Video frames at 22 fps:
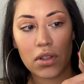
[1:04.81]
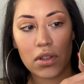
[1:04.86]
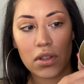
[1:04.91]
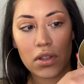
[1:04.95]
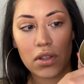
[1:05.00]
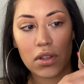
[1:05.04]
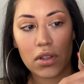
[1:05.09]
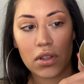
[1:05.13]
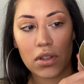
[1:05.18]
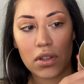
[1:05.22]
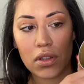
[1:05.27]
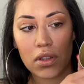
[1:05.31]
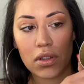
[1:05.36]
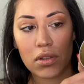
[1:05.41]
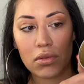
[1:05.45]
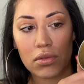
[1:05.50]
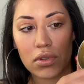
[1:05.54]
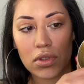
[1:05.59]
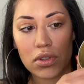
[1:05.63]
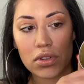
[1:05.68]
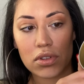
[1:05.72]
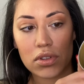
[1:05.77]
And
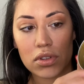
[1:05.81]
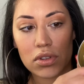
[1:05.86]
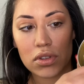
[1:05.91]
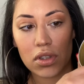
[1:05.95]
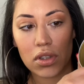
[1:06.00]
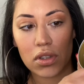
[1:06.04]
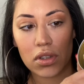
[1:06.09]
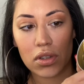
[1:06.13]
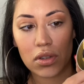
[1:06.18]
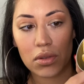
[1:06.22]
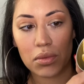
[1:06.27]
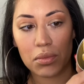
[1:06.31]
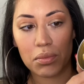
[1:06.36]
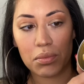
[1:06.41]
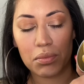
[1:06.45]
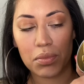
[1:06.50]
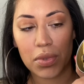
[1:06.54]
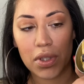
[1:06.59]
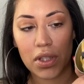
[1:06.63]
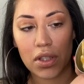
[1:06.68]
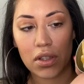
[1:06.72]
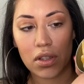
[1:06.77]
we're just gonna
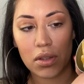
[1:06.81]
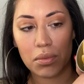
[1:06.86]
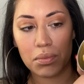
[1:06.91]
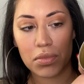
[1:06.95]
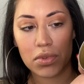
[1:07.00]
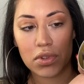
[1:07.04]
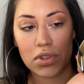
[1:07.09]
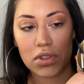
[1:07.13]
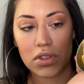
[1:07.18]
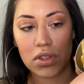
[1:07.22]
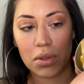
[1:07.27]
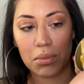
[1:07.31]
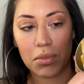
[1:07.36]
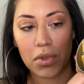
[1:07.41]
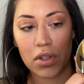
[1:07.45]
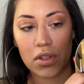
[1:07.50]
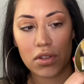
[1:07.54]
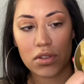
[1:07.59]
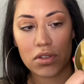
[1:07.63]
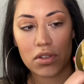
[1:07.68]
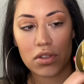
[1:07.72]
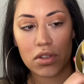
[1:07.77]
pick up some of the
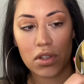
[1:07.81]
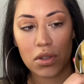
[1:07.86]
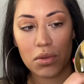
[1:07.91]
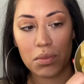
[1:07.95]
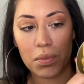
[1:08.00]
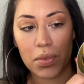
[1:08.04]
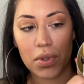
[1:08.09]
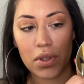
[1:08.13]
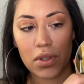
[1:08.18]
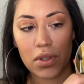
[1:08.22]
soap